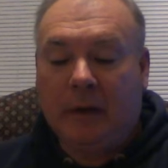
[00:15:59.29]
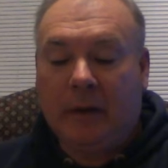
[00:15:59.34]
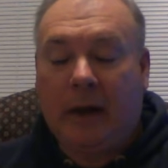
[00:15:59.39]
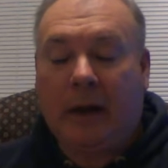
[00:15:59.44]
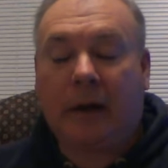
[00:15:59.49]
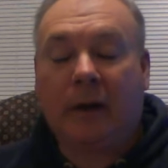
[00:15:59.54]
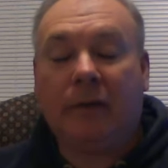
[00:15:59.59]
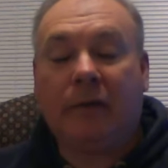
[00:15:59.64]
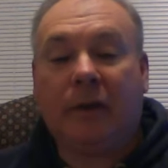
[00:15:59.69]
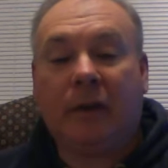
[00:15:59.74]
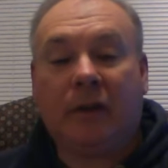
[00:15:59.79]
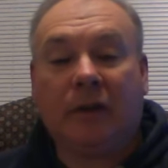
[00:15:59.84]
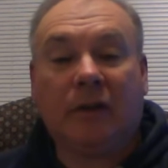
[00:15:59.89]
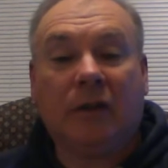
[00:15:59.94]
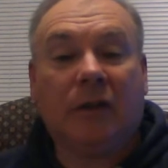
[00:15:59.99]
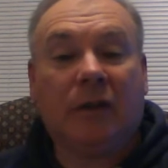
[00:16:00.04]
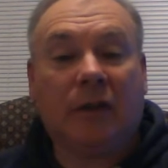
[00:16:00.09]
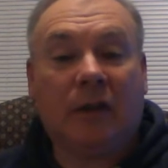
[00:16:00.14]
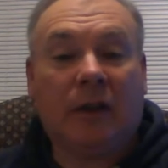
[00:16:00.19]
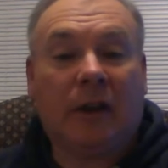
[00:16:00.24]
That
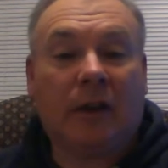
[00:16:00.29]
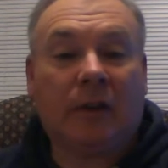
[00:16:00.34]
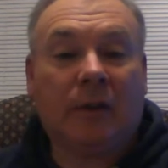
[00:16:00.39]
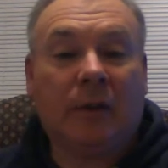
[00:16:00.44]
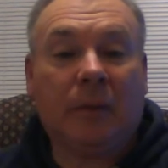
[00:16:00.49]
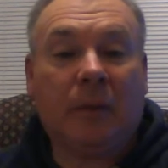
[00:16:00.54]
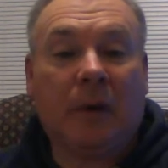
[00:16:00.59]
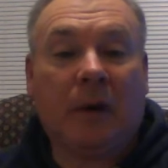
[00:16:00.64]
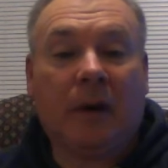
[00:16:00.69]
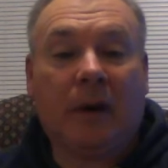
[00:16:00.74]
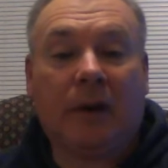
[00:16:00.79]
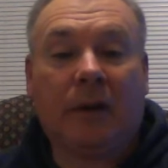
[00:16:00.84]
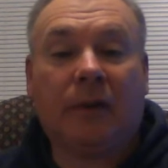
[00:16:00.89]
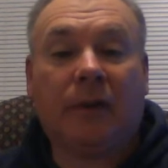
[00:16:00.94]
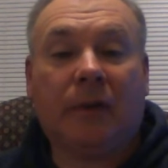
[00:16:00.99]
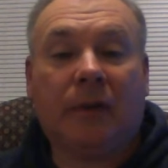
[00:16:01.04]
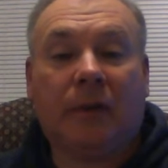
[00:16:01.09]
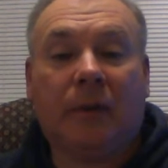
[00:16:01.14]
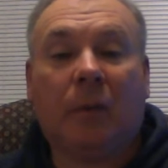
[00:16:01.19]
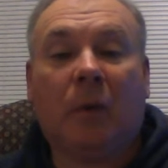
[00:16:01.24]
convention's in
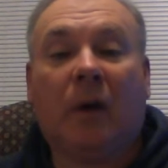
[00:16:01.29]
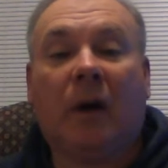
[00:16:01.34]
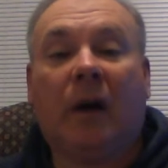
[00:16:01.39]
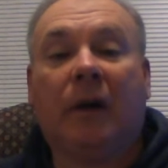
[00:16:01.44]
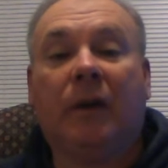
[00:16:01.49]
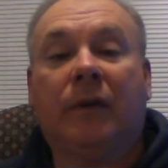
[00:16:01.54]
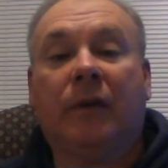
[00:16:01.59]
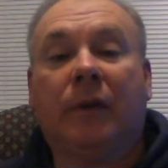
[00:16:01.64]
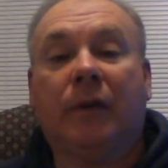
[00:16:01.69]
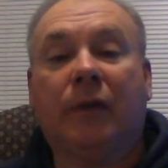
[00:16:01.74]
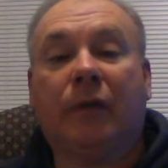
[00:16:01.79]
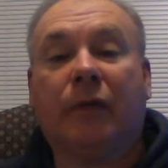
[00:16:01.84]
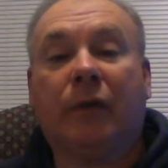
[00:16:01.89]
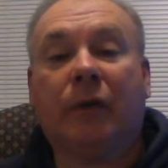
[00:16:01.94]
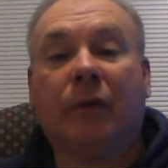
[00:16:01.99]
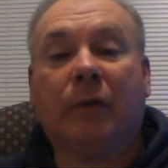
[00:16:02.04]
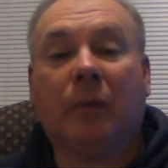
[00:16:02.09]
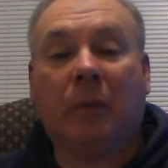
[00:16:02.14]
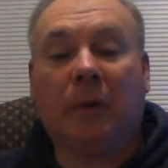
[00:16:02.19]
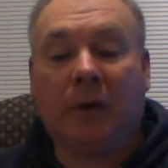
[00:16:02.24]
X's and Y's, and the
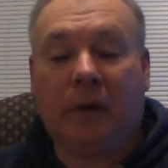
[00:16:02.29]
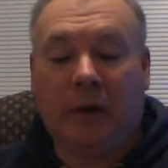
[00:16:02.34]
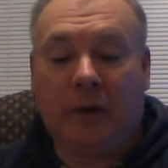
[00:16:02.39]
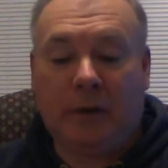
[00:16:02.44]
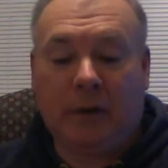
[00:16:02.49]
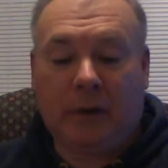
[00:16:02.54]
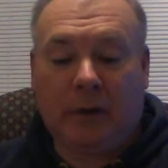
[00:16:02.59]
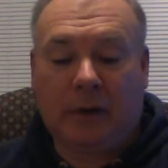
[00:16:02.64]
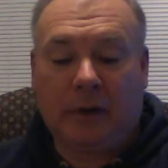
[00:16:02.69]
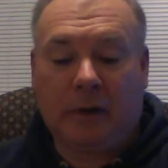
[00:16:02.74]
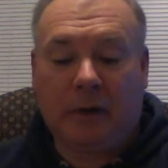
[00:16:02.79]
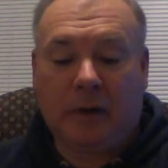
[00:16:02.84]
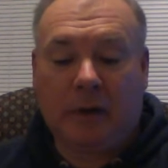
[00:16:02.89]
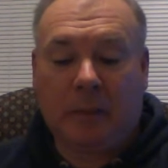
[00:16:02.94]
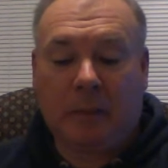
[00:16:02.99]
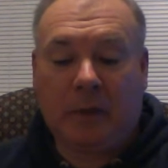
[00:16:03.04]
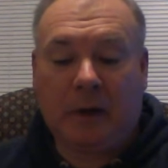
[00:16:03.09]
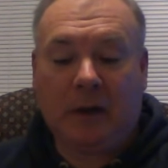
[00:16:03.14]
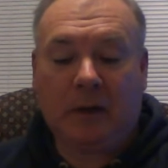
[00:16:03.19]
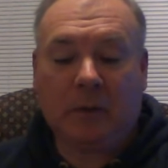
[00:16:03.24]
first one is on
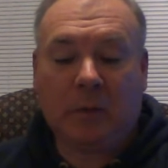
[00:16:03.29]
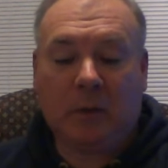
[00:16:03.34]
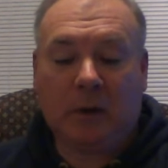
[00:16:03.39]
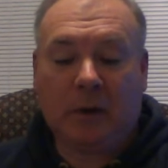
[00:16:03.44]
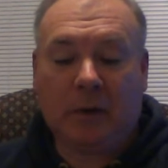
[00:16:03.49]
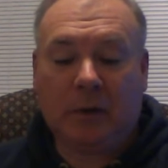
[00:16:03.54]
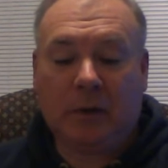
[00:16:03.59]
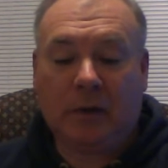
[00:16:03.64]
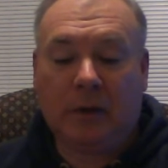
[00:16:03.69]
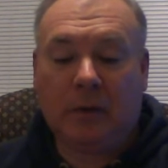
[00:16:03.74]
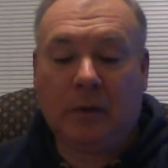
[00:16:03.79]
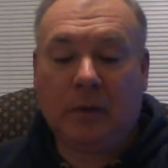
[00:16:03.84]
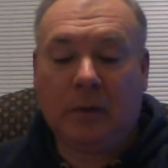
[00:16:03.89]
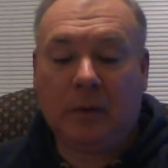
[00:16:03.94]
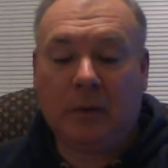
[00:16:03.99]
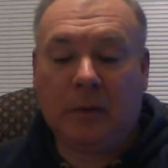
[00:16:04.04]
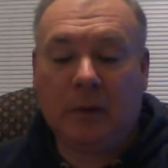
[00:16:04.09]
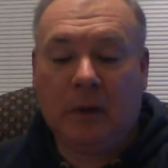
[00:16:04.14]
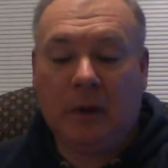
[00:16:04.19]
page 102,